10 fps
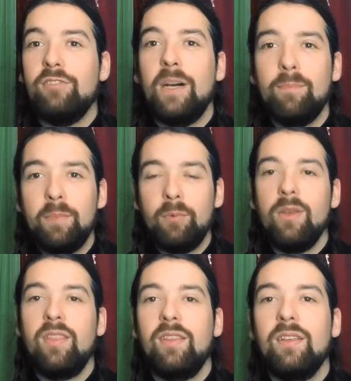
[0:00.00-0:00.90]
a jumper
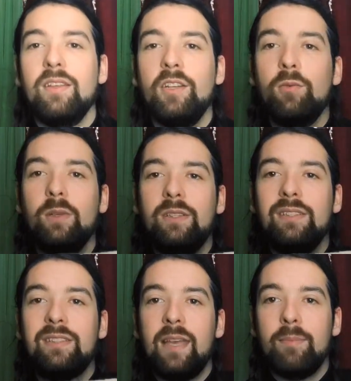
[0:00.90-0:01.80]
with
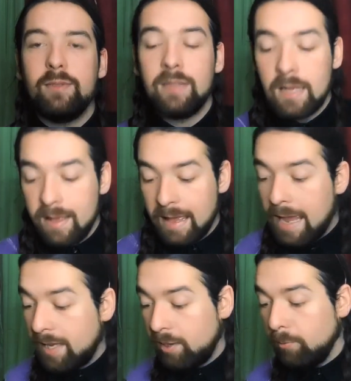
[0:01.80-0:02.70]
these cables.
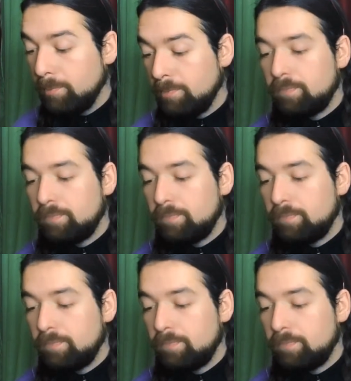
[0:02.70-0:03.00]
Anywho,